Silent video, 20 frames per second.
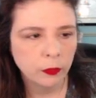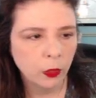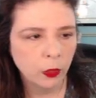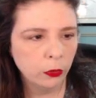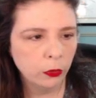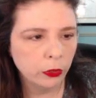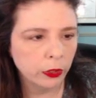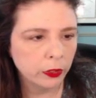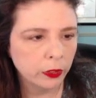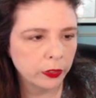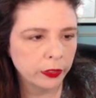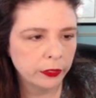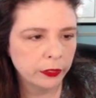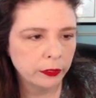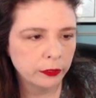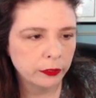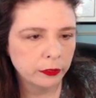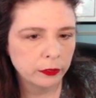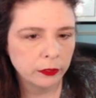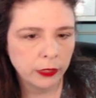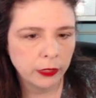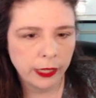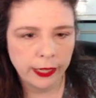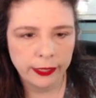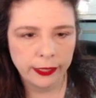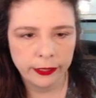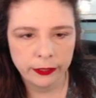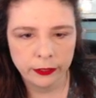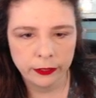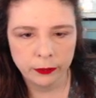Hold on,
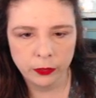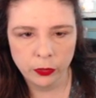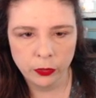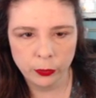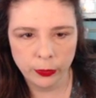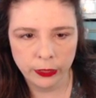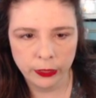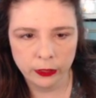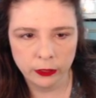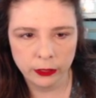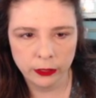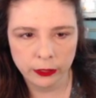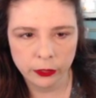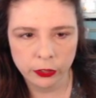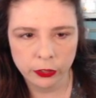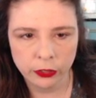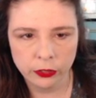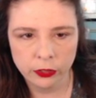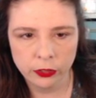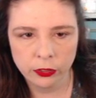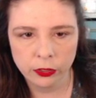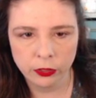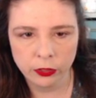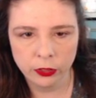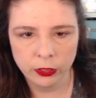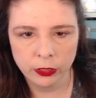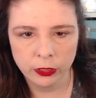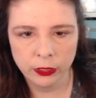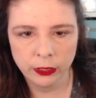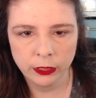adding to my collection so
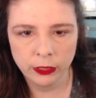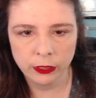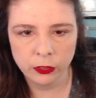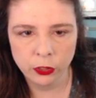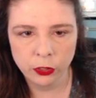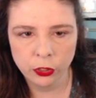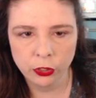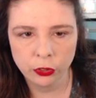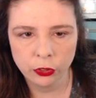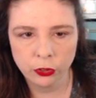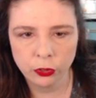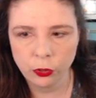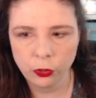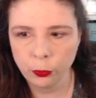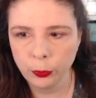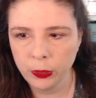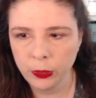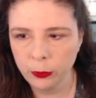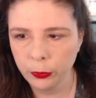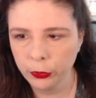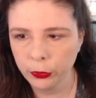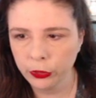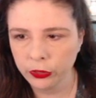that I can, so people